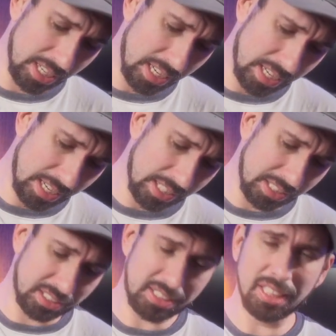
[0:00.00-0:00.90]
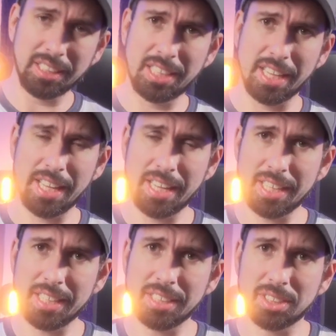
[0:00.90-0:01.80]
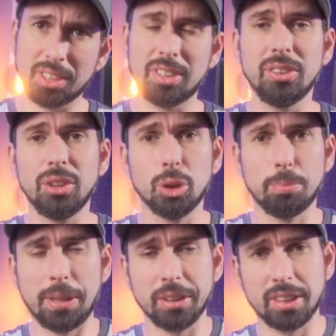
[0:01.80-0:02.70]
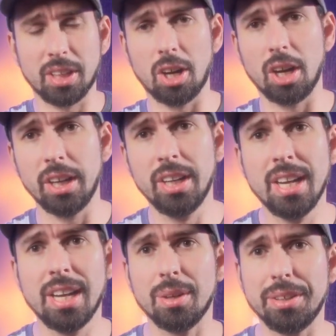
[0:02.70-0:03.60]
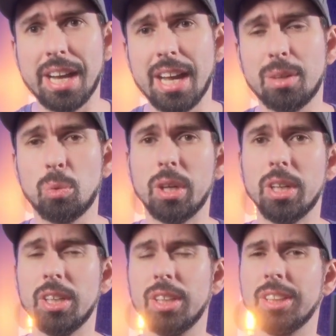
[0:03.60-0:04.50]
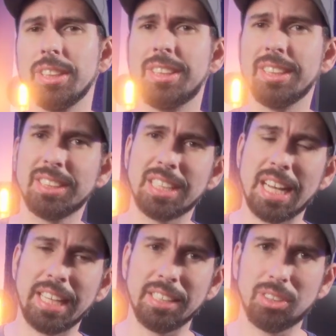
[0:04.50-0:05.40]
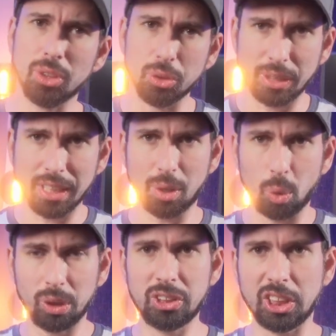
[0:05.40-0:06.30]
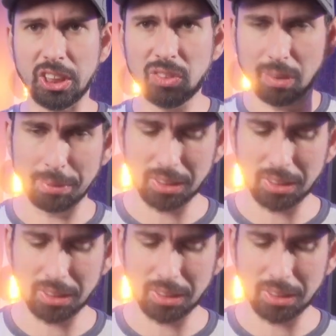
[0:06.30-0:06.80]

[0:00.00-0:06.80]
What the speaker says: the CLK is a European car that were designed to do the oil change from the